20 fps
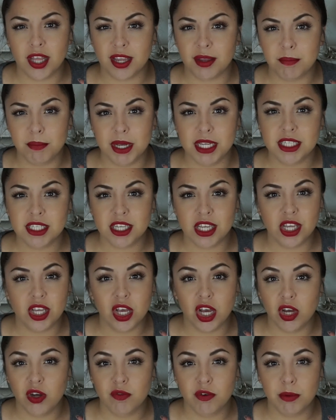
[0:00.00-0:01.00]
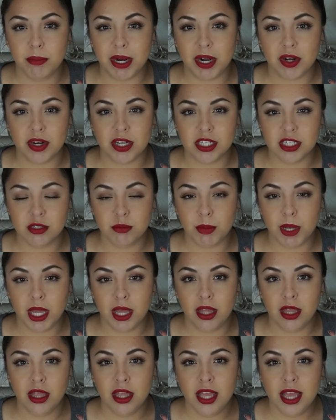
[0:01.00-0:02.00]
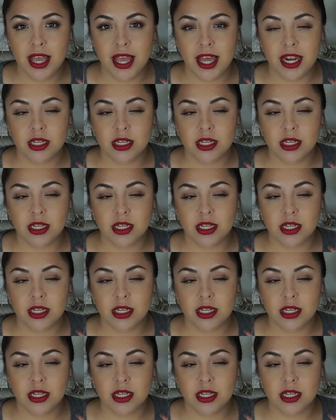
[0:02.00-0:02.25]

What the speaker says: like musky, overbearing smell.